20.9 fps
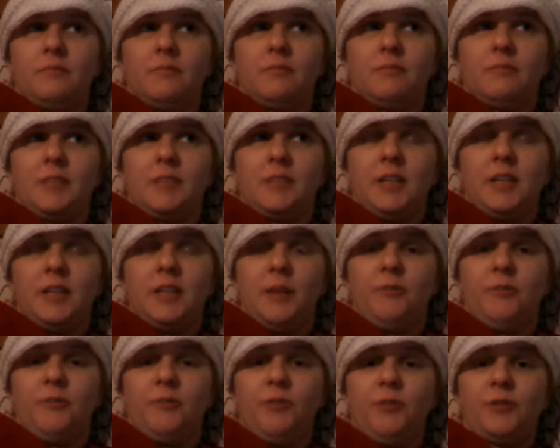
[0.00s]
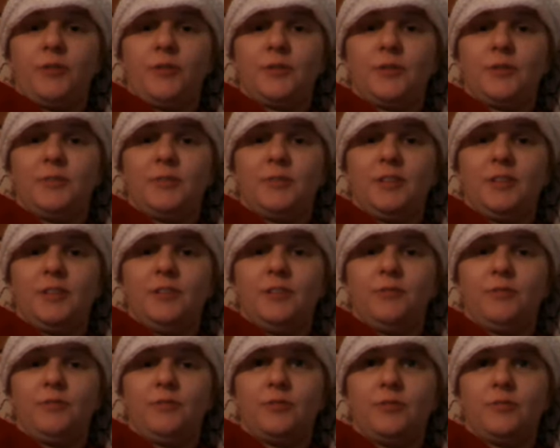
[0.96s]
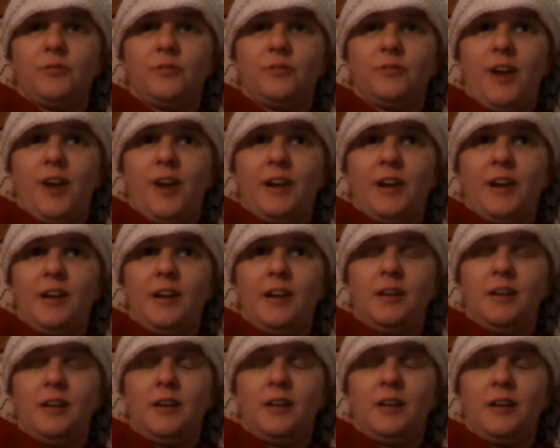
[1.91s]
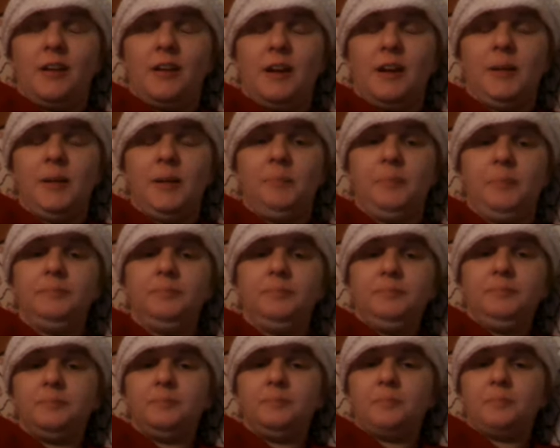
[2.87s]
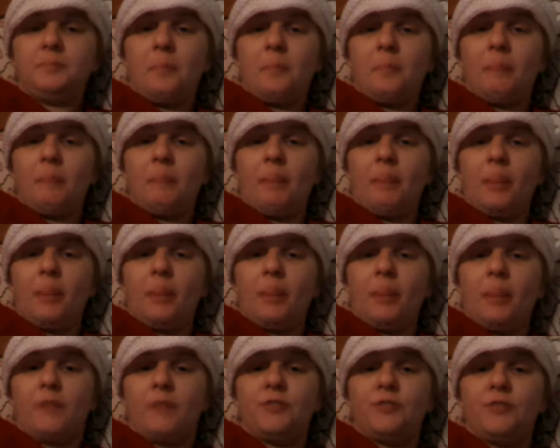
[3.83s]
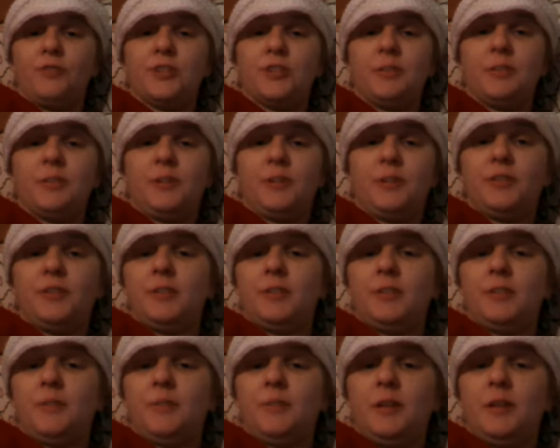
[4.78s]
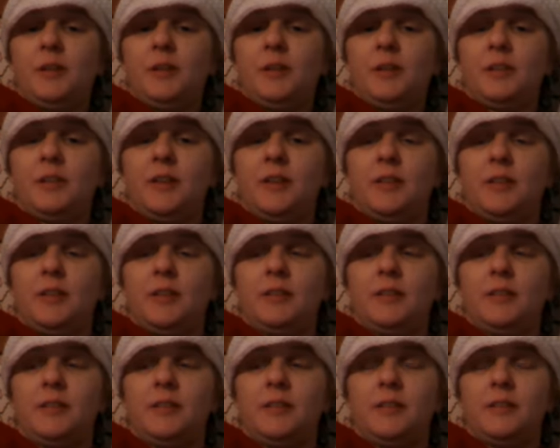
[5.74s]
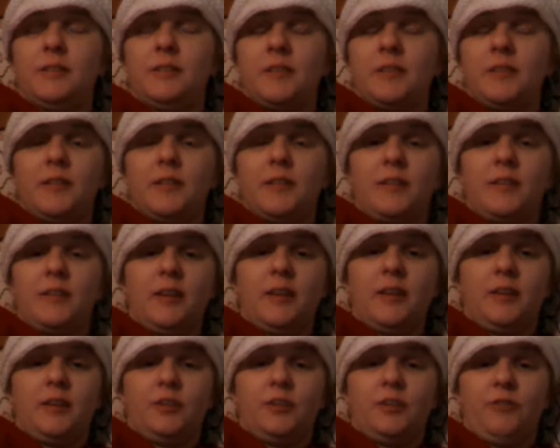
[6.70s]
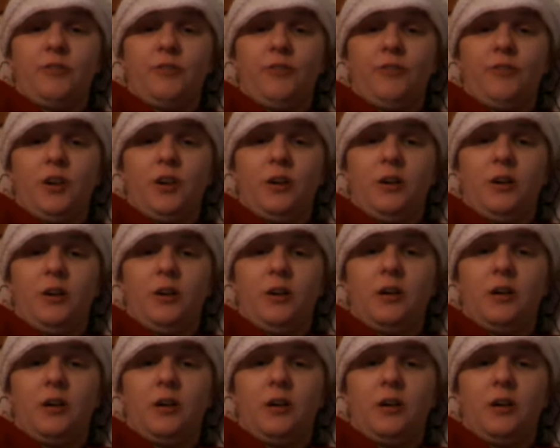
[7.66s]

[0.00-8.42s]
the day before Christmas Eve, which is Friday, for similar symptoms, and they said there's nothing they could do for her.